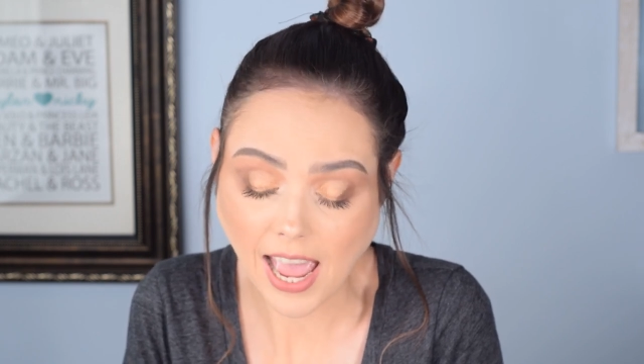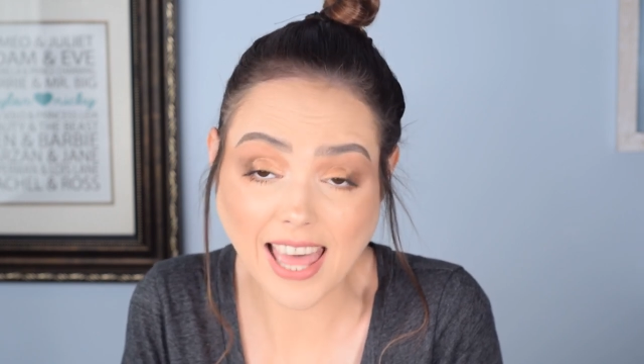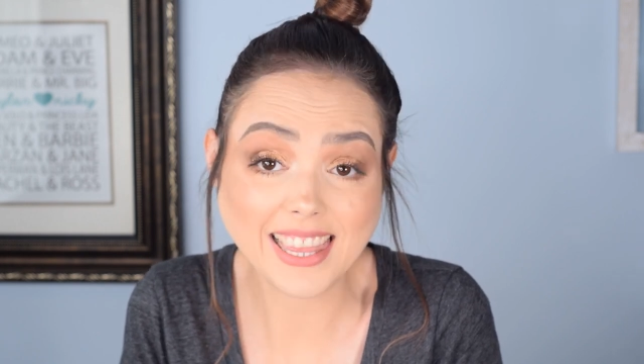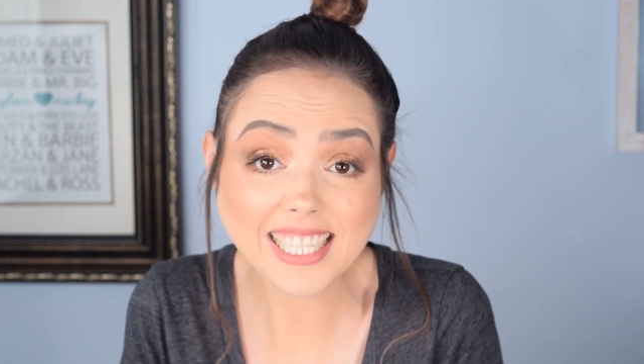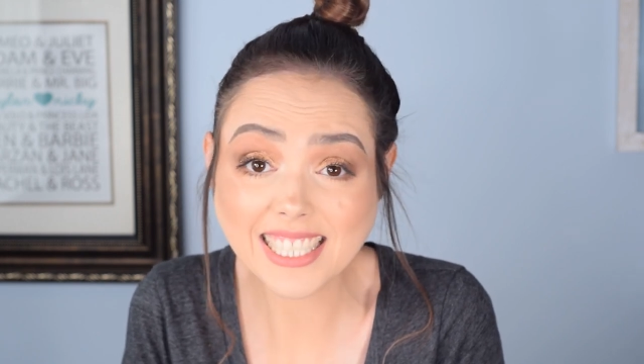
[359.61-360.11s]

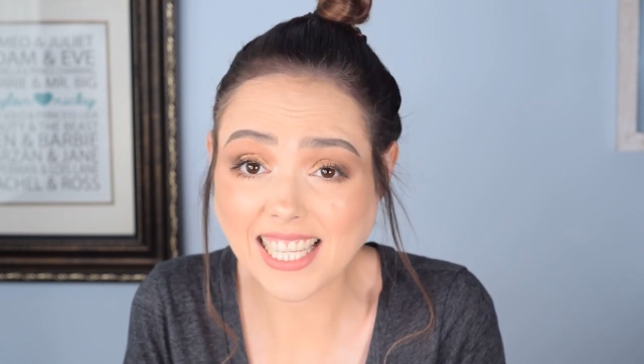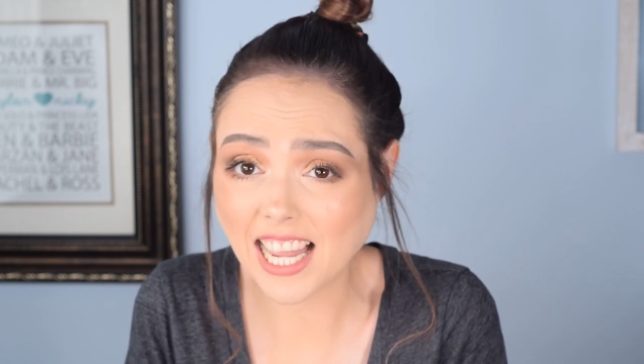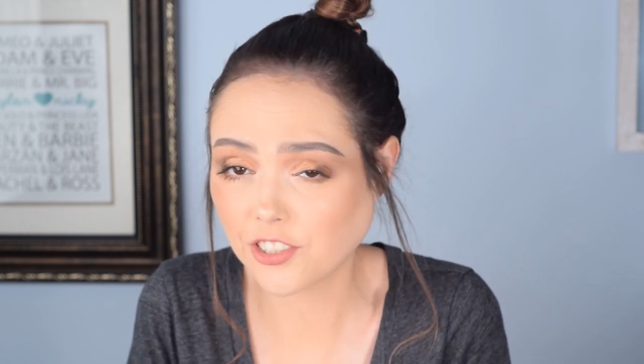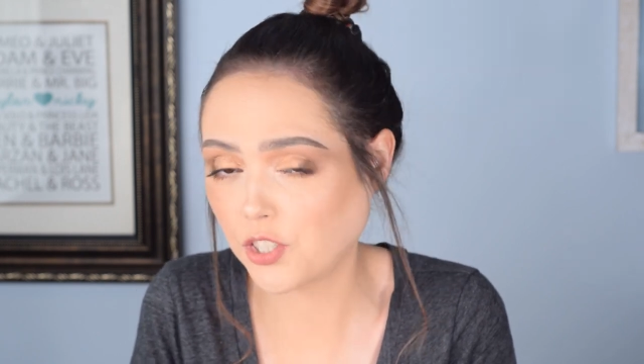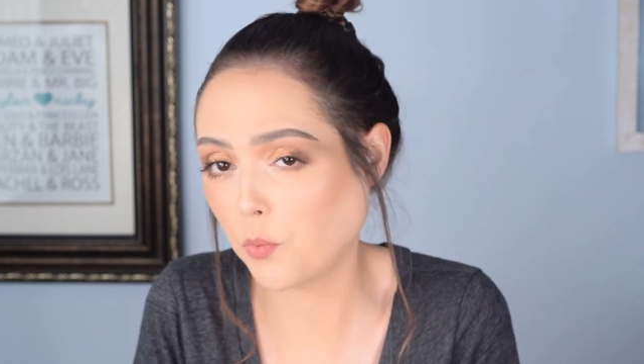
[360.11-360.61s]
And this is
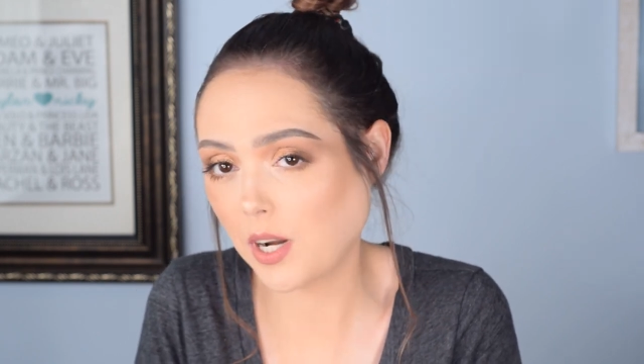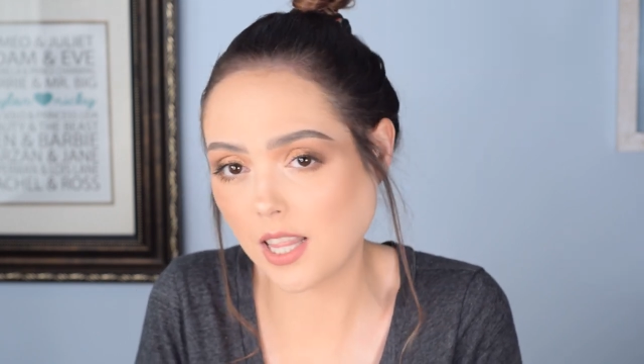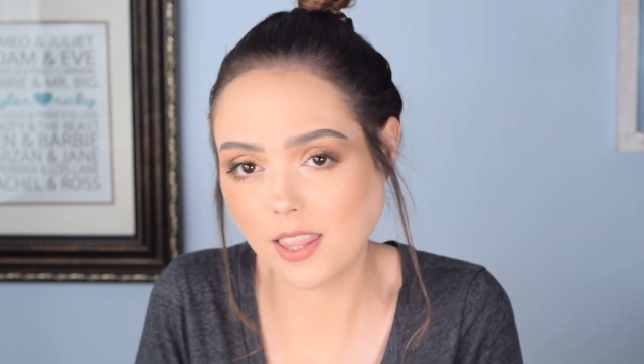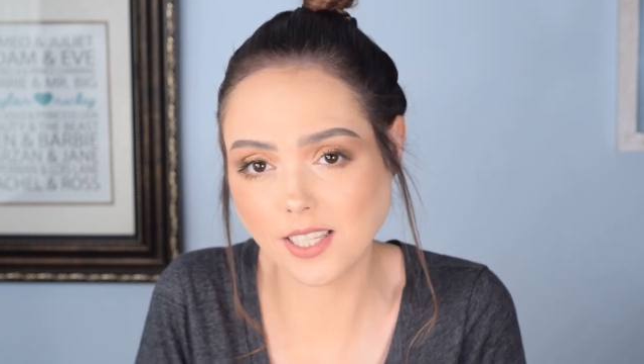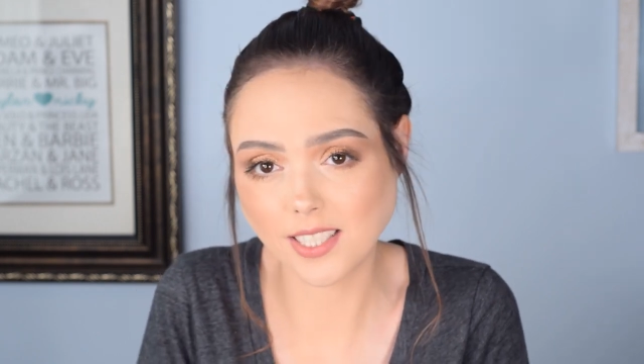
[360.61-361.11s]
actually one of
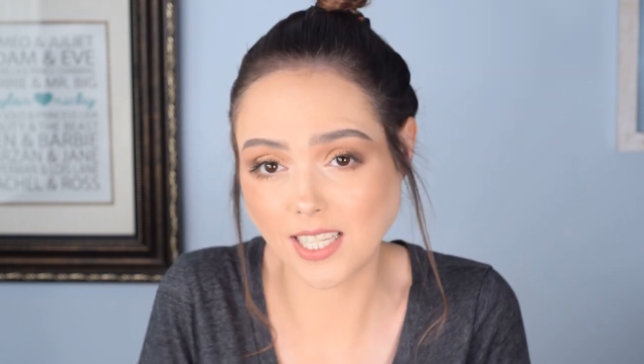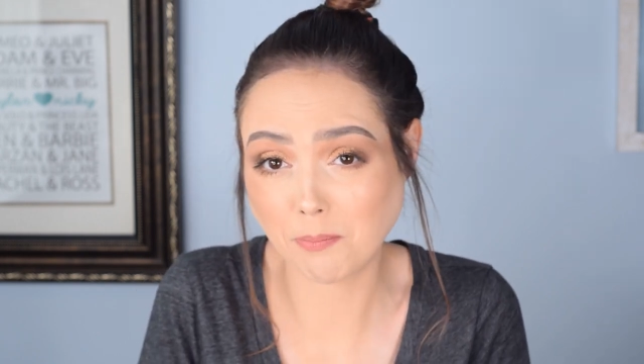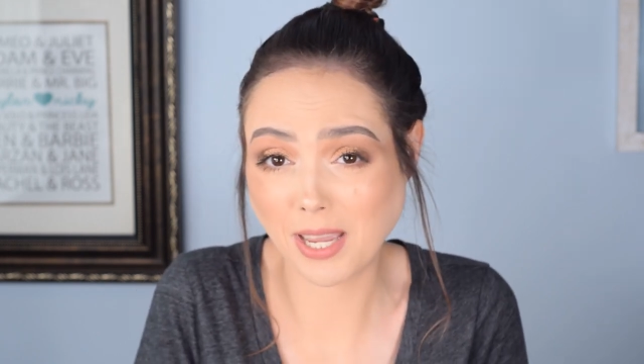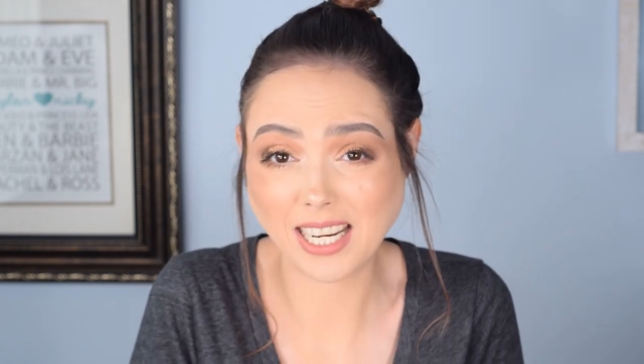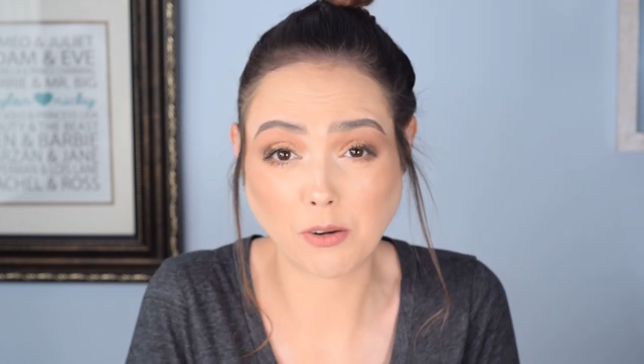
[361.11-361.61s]
the things I
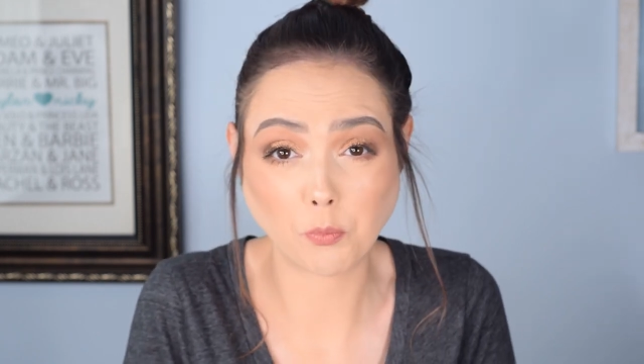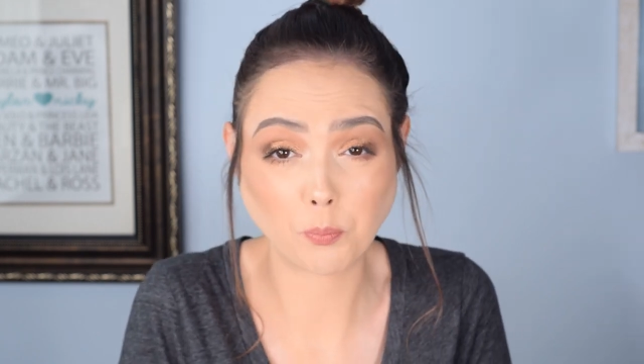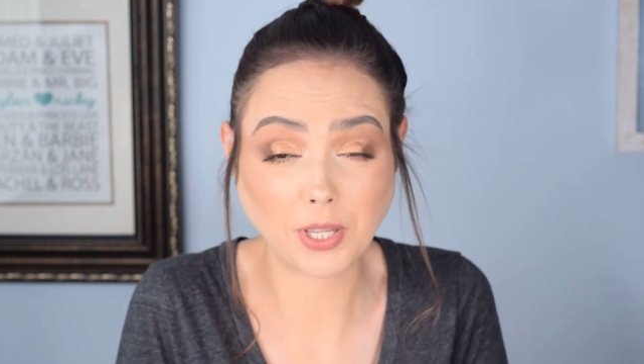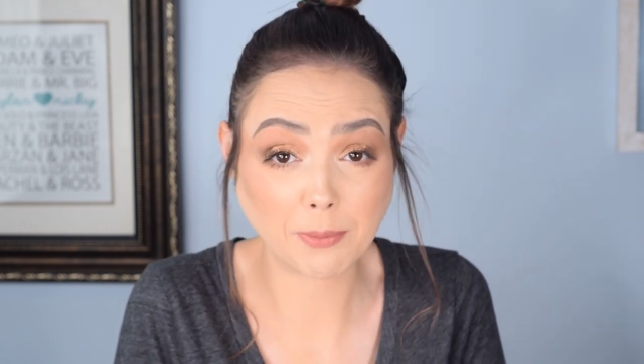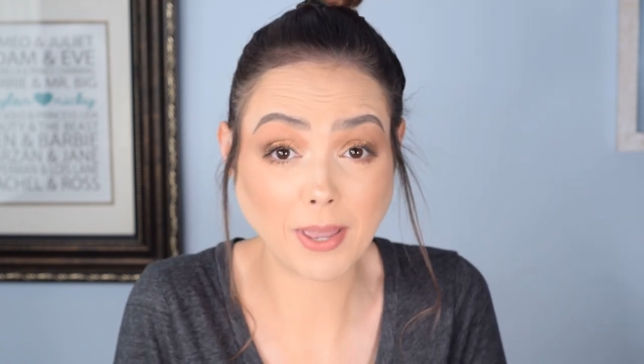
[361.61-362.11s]
debated
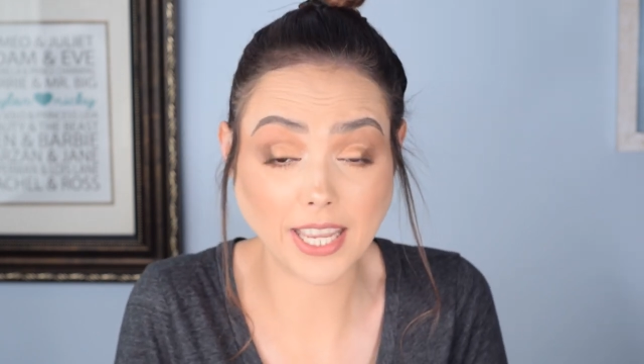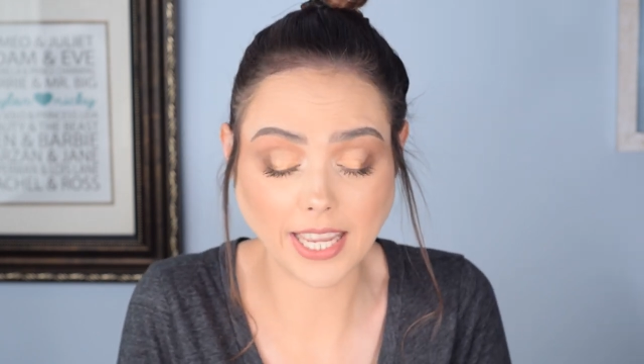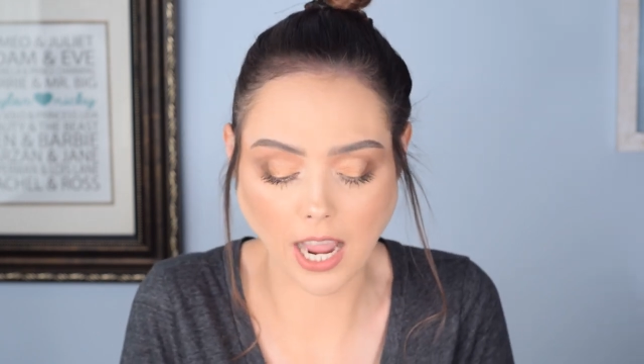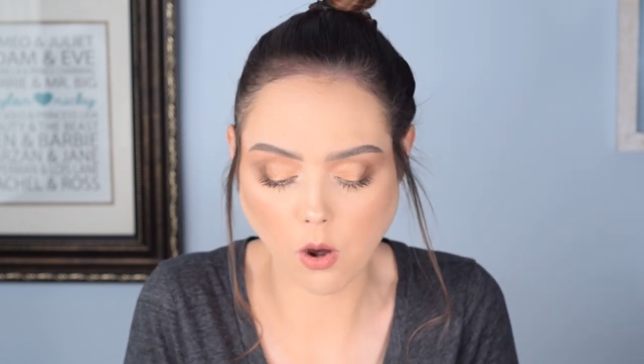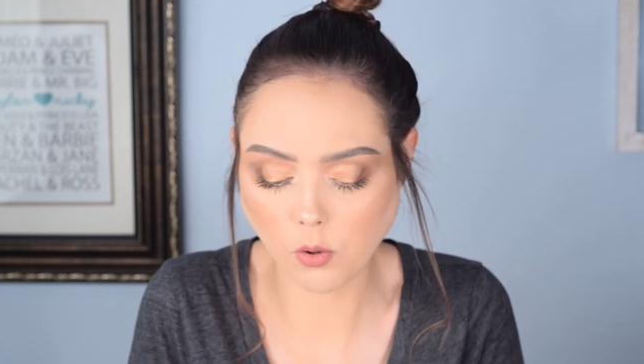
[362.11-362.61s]

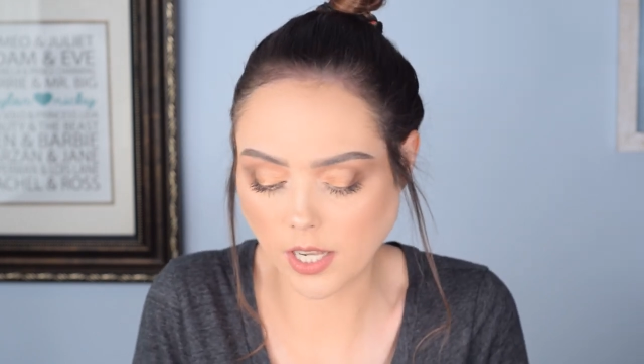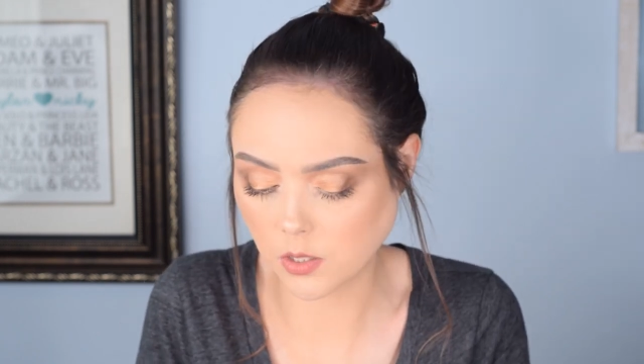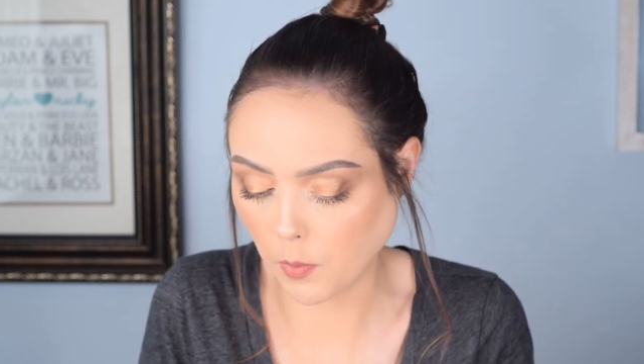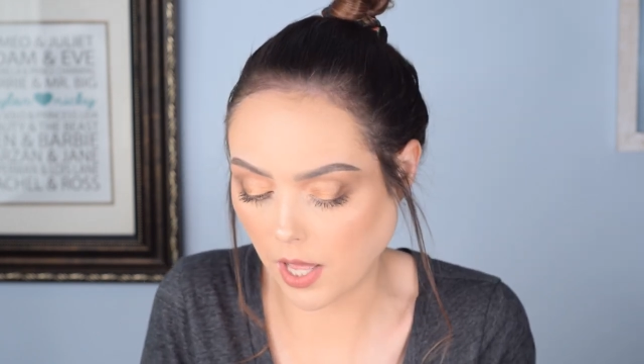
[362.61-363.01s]
picking out as